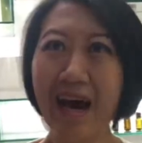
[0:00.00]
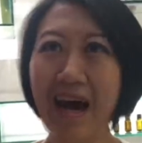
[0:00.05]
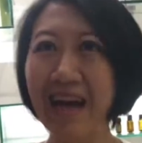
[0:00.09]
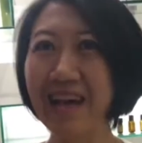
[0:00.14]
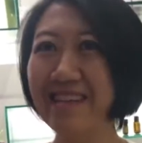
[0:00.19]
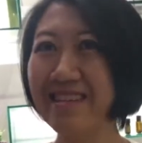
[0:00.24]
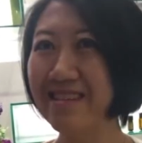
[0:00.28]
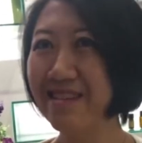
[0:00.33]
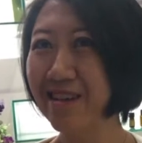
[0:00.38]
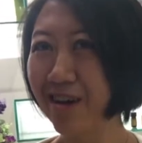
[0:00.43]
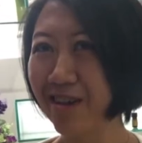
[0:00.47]
I
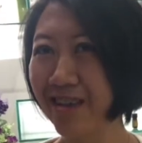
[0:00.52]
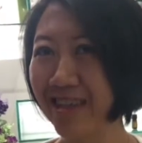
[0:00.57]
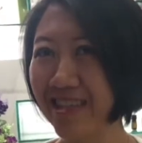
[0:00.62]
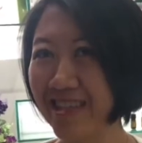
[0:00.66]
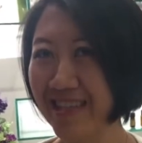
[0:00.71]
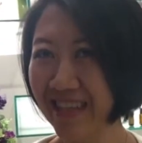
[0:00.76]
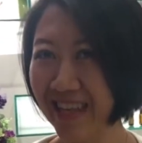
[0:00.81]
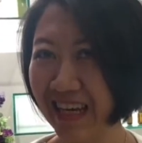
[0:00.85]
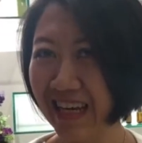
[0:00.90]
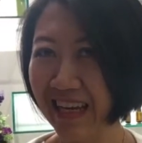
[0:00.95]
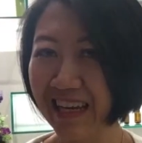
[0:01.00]
saw the
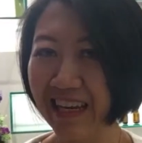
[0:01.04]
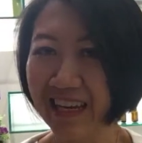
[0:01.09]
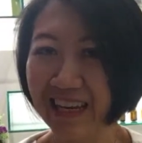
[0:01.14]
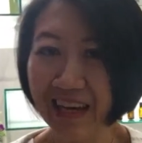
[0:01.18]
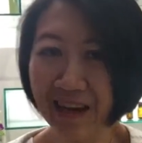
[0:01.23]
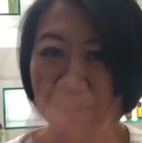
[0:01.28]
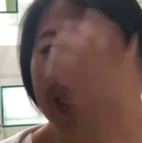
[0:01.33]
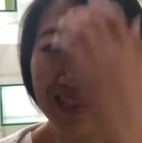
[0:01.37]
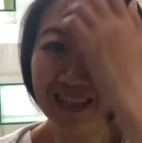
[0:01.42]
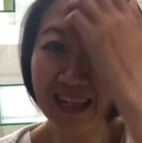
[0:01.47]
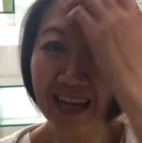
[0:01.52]
scene and
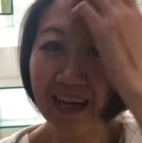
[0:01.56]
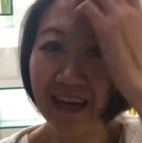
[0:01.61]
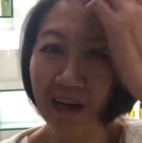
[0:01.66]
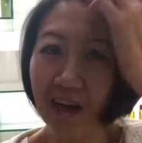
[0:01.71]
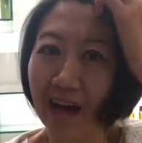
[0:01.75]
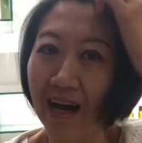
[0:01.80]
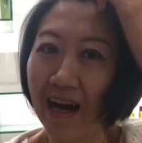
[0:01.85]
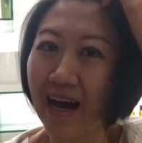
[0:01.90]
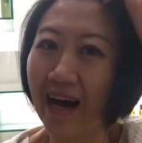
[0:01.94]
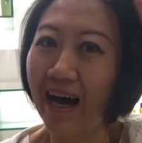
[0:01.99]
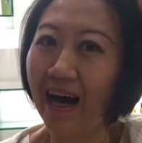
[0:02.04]
I was like
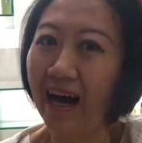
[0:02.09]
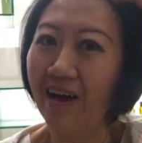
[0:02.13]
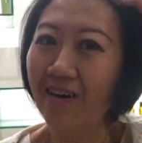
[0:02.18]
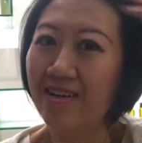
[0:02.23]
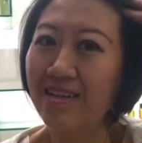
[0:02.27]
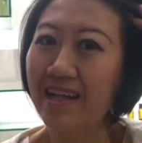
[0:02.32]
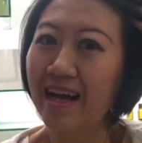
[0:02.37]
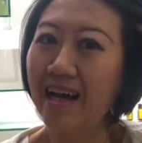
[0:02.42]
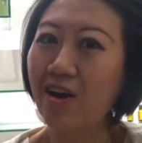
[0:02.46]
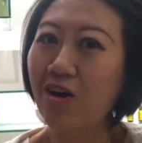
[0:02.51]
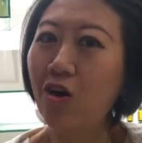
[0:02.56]
I was
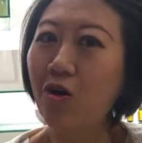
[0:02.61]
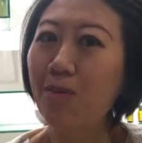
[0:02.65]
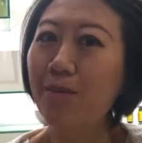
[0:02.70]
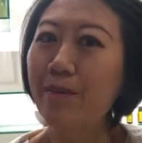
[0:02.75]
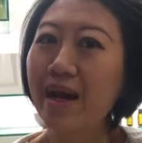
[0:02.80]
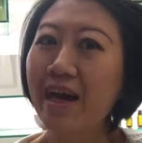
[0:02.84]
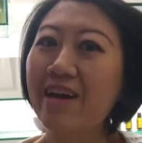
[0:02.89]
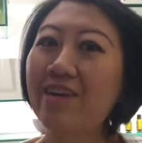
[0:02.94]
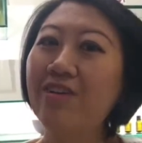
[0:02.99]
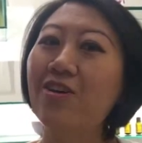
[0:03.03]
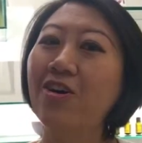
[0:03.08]
like oh
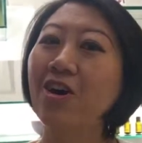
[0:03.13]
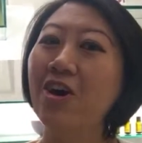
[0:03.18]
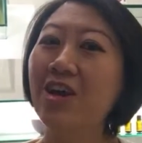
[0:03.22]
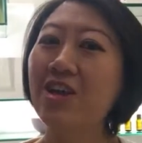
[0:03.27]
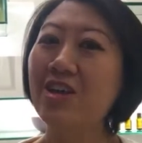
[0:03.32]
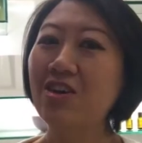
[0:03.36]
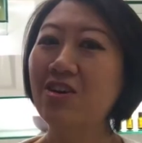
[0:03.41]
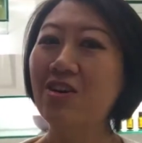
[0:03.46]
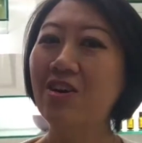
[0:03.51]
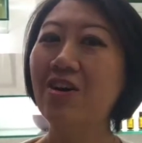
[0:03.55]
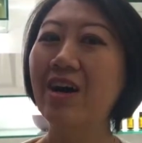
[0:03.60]
my god
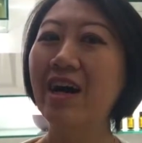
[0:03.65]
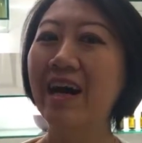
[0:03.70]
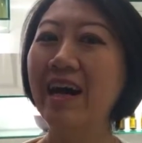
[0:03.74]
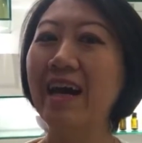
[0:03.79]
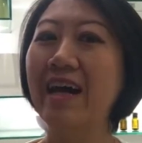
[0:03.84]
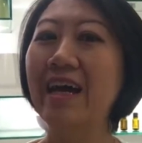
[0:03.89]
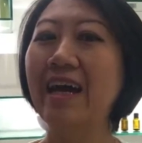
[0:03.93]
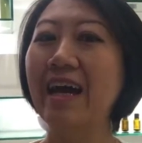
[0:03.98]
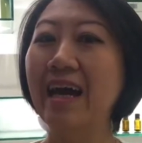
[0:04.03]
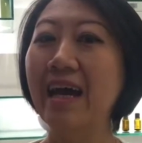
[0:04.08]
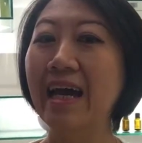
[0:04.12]
you know
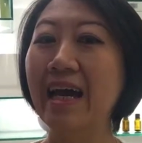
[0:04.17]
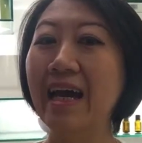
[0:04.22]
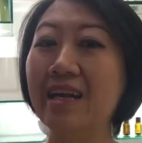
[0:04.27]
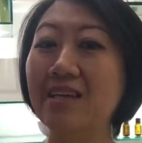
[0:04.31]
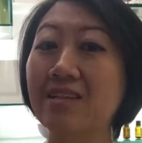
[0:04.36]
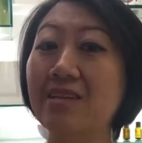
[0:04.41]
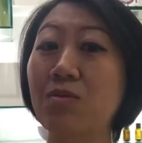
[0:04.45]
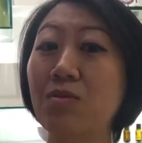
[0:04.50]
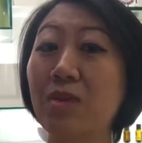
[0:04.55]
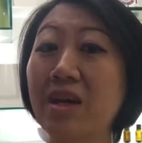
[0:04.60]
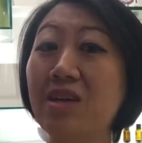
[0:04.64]
I, I
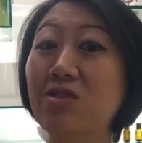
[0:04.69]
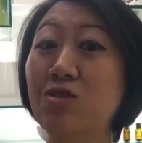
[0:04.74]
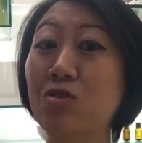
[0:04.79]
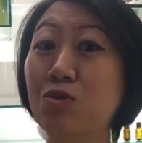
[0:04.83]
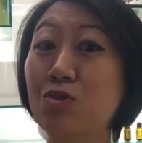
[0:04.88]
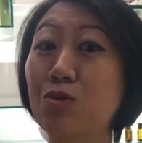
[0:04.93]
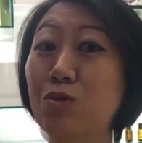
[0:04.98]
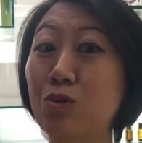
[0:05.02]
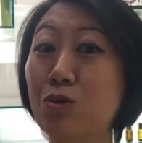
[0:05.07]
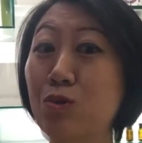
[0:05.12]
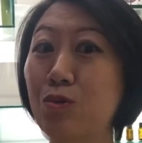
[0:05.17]
actually went
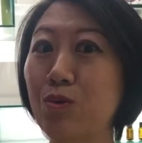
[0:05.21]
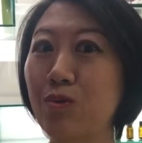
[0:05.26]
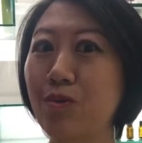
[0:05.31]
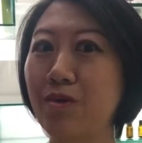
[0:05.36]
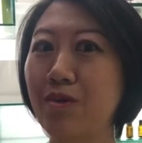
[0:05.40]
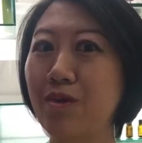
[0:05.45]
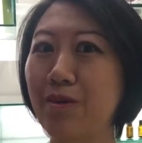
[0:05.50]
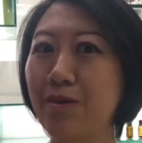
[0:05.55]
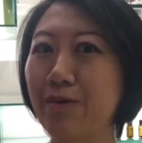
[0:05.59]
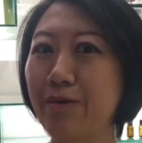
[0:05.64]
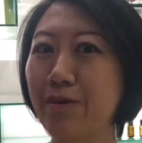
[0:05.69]
through
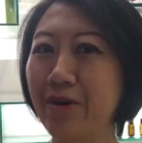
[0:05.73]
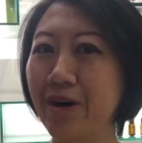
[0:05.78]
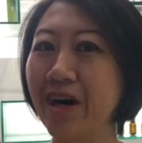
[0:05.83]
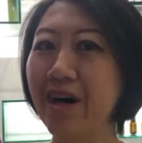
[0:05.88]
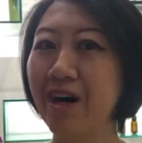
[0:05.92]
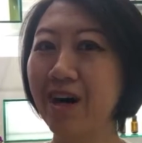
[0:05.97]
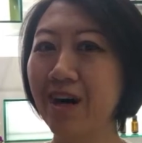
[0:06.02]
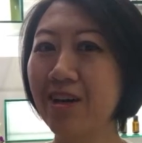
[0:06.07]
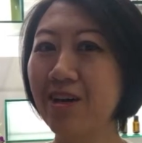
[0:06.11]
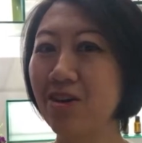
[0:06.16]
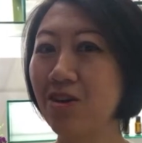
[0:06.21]

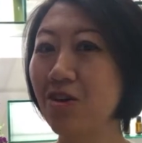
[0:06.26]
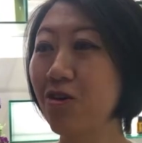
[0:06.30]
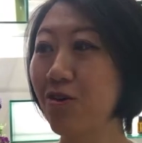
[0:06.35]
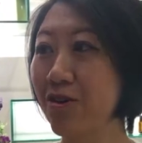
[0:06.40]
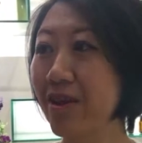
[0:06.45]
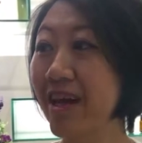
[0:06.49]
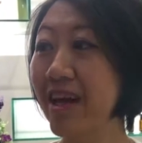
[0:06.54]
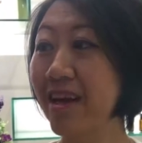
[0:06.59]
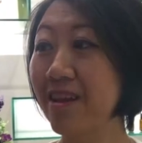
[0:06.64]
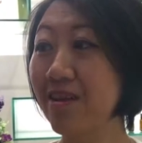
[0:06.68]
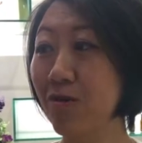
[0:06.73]
uh, you know
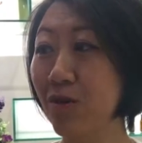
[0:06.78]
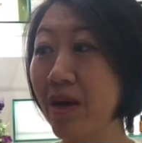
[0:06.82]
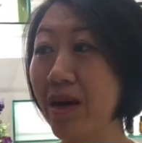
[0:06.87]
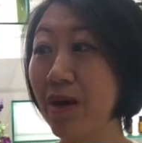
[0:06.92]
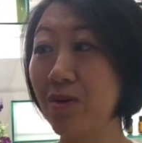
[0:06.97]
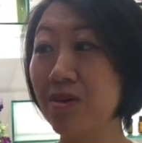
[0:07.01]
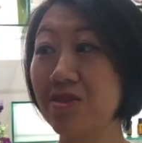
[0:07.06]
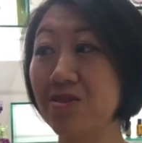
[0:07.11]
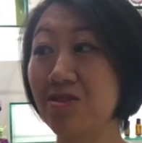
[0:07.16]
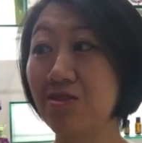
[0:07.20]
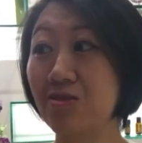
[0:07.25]
that what I
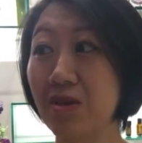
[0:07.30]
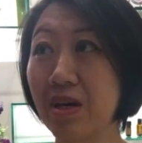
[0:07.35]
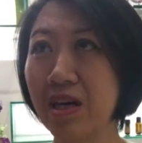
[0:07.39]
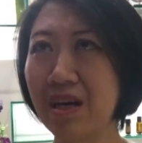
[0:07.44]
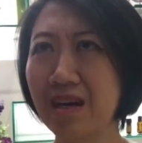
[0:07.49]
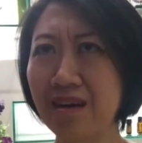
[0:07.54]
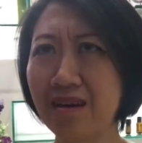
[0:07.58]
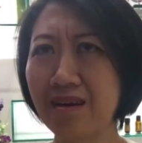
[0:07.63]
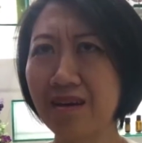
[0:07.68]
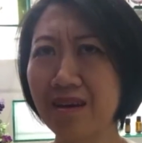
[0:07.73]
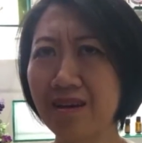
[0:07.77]
was
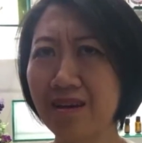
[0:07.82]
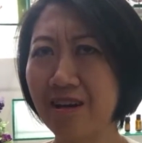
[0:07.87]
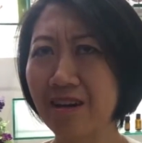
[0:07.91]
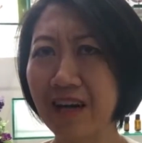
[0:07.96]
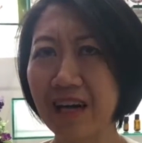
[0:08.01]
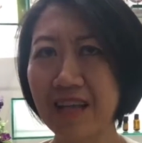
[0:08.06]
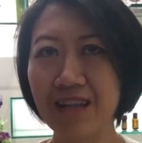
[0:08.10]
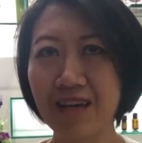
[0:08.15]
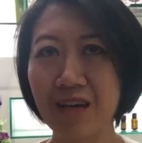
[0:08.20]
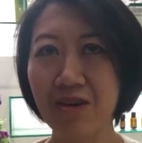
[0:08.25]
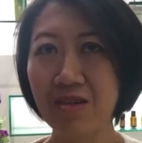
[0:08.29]
doing. Yeah. You know?
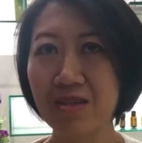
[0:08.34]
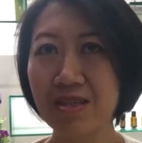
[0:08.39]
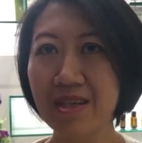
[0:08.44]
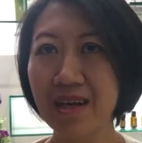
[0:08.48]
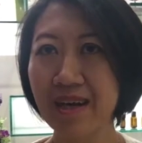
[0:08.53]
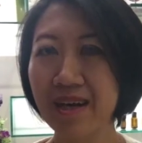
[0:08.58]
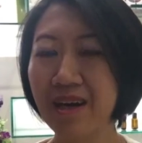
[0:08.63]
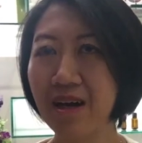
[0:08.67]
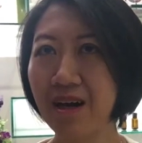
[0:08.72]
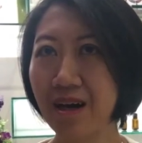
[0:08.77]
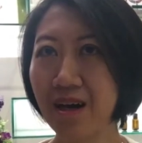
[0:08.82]
And I was
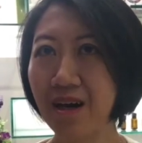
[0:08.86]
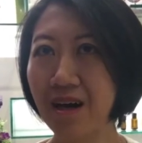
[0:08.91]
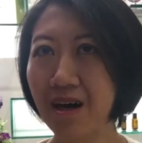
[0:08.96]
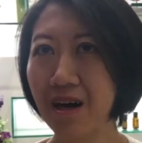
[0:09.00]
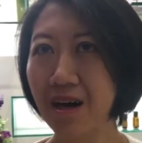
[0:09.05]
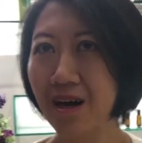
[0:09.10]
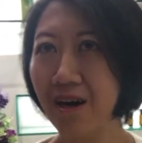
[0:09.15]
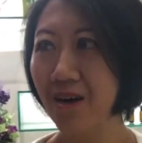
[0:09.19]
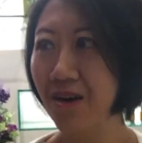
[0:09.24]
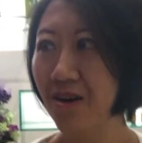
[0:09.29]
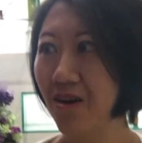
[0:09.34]
like, but
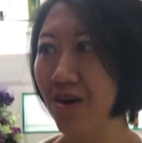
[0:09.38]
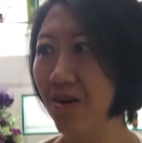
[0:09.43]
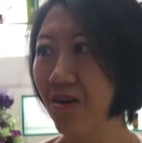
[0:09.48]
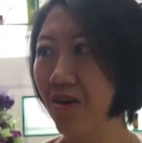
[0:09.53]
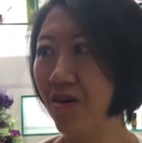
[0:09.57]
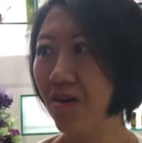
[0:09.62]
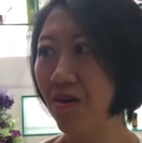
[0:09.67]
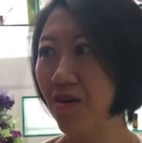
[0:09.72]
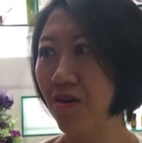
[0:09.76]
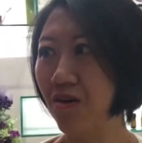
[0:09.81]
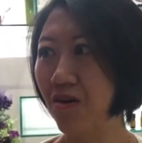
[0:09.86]
have oh. you
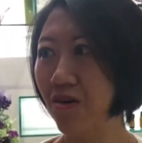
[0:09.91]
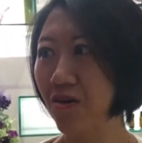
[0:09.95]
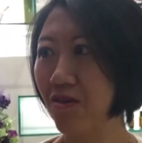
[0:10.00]
stopped oh.